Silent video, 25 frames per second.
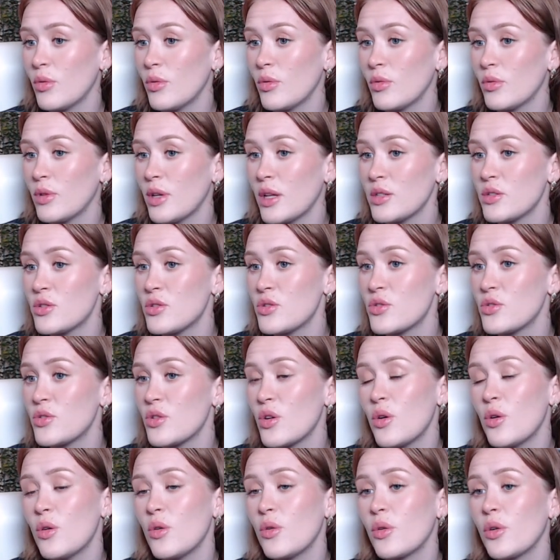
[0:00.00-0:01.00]
Who they
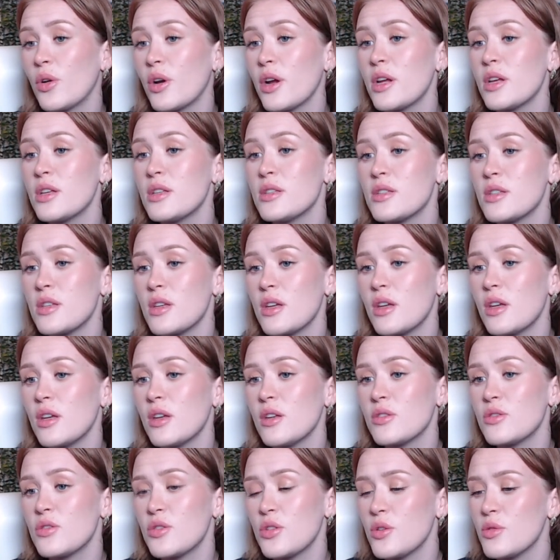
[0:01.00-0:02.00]
dig up this
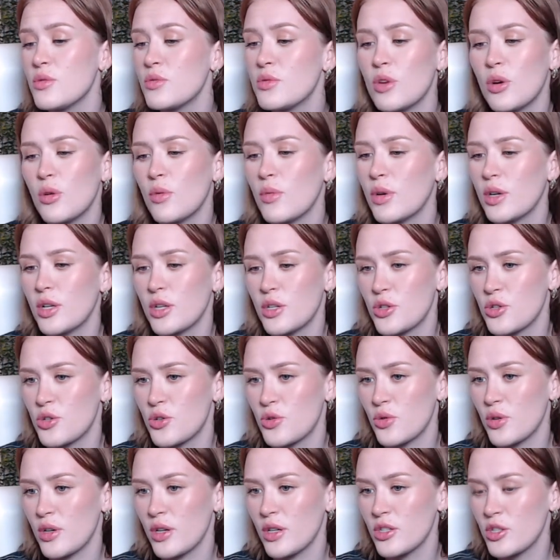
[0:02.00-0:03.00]
time? So you don't want to
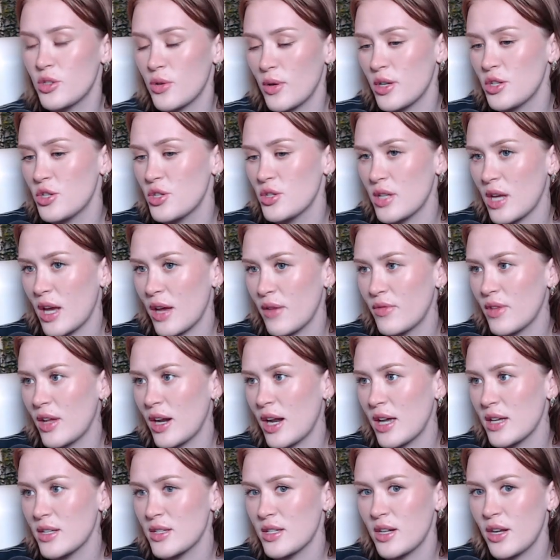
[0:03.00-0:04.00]
destroy. So I just have that
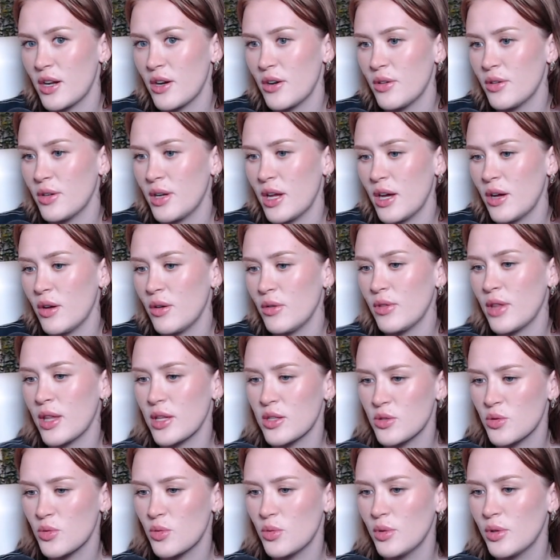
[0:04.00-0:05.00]
acid arrow now?
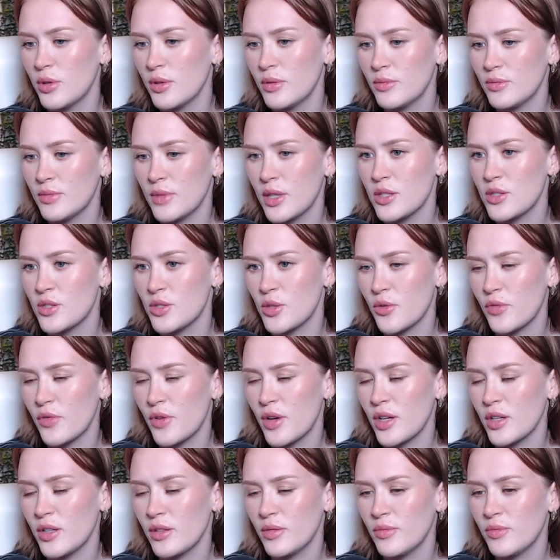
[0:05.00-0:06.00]
That's cool. That's so
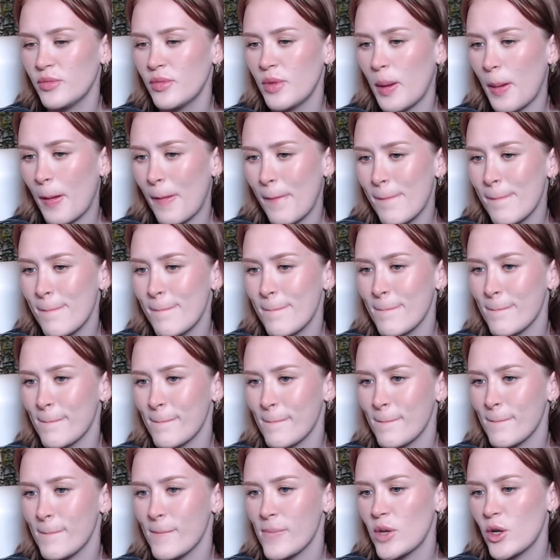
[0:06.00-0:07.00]
fun.
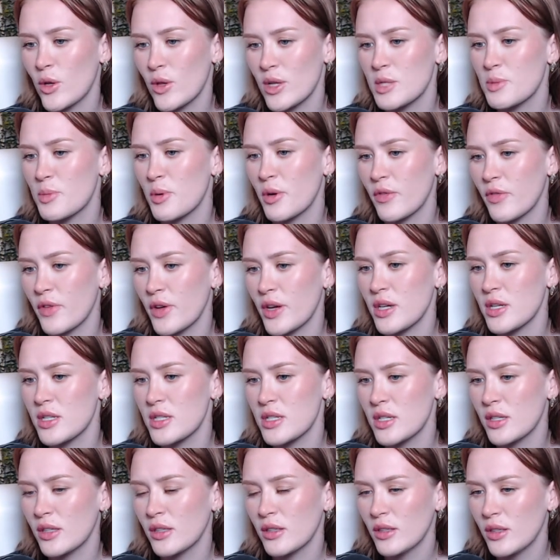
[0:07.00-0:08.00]
That's perfect.